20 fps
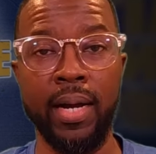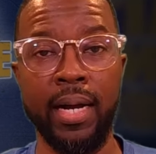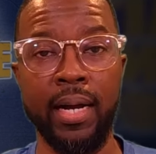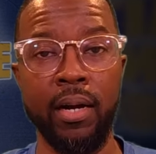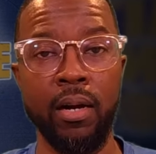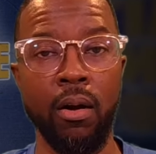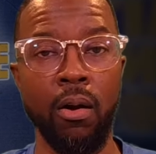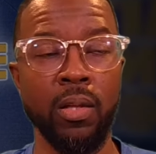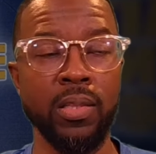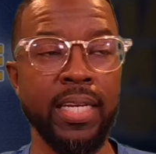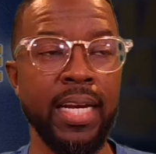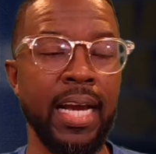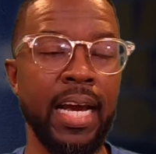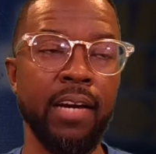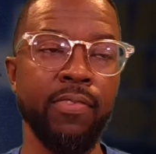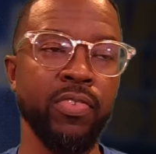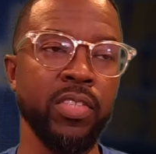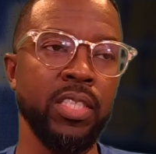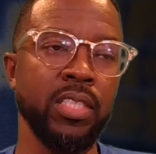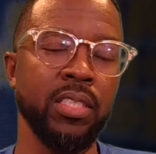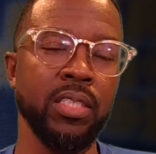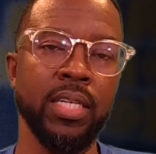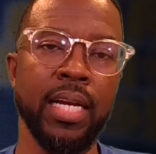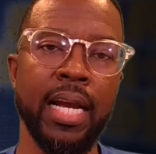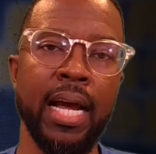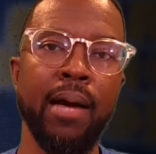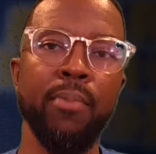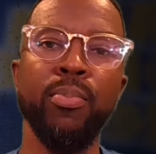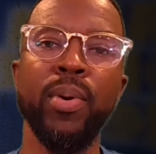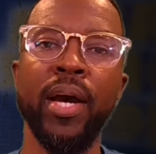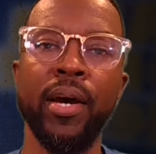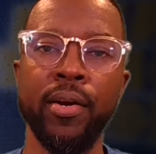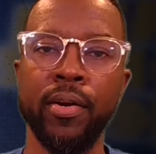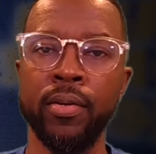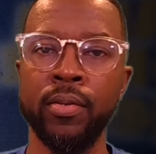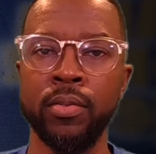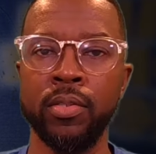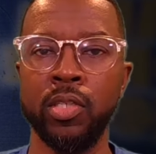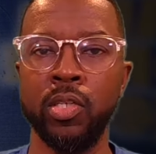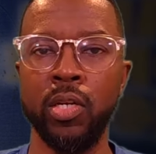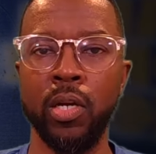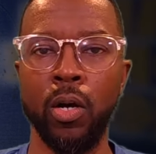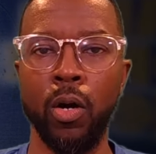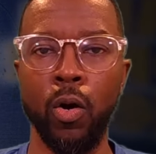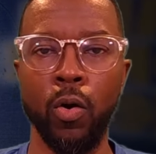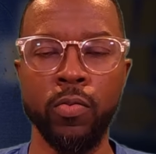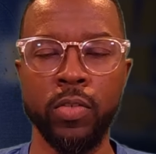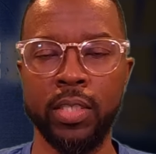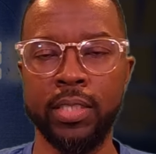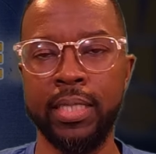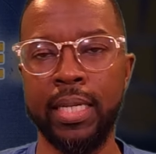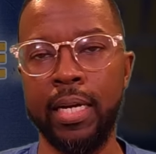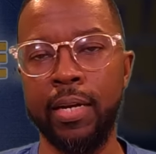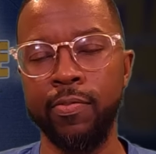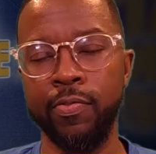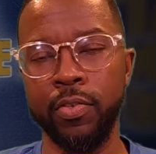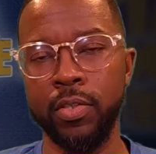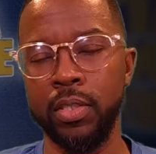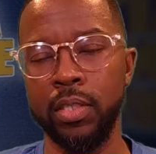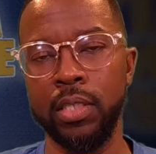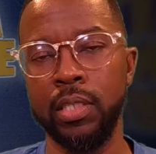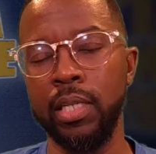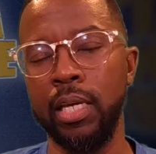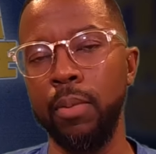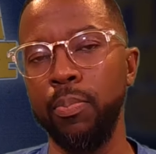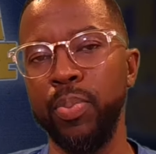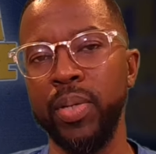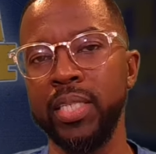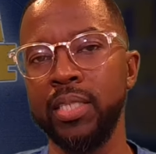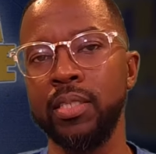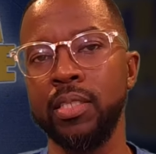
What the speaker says: how all the athletes done got better over the time for the Olympics.